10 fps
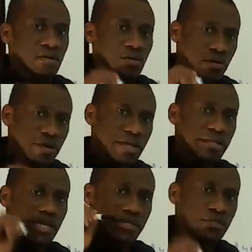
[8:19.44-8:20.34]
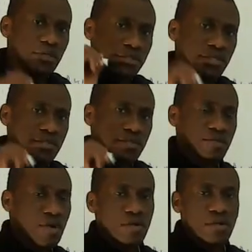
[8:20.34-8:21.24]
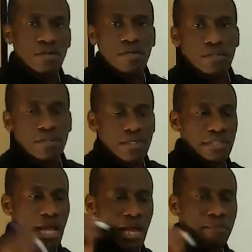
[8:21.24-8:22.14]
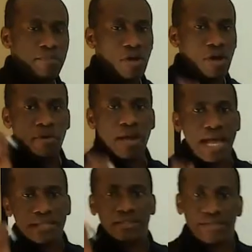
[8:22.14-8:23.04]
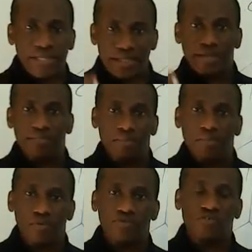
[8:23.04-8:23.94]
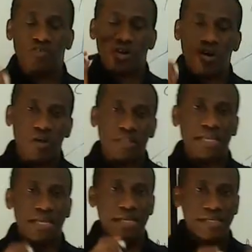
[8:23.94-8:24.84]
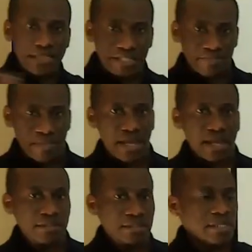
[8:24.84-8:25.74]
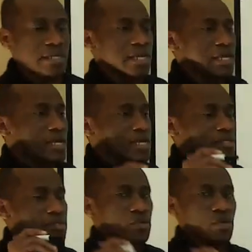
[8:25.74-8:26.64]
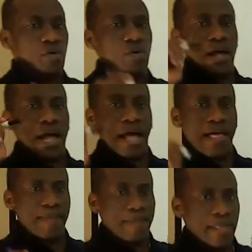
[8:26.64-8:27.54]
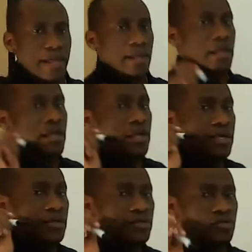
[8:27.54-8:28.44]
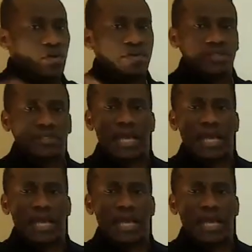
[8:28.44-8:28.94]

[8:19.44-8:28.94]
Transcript: okay, that something is wrong. There's abnormal heart rhythm, which we call arrhythmias. So, and those